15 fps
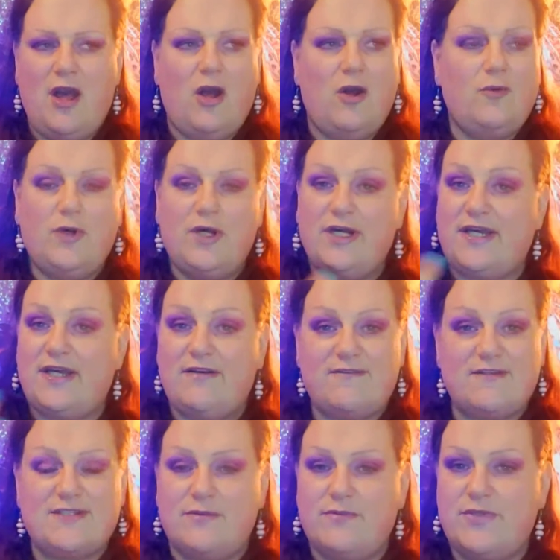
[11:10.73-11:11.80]
a working
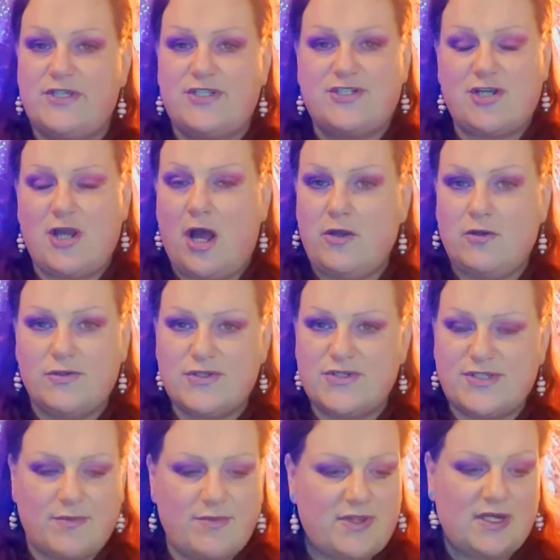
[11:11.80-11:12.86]
for somebody's child or
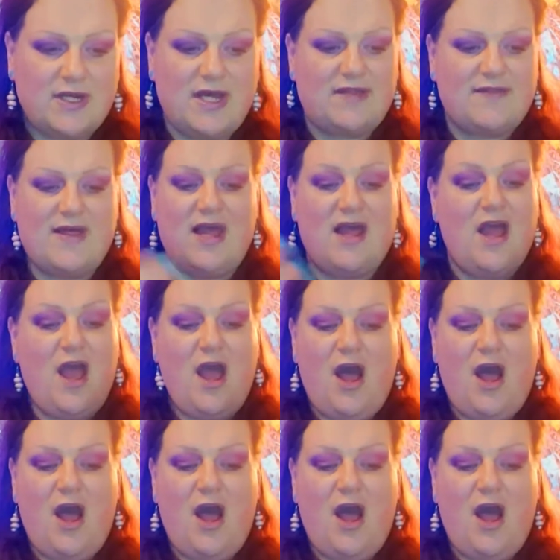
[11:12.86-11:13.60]
something like that.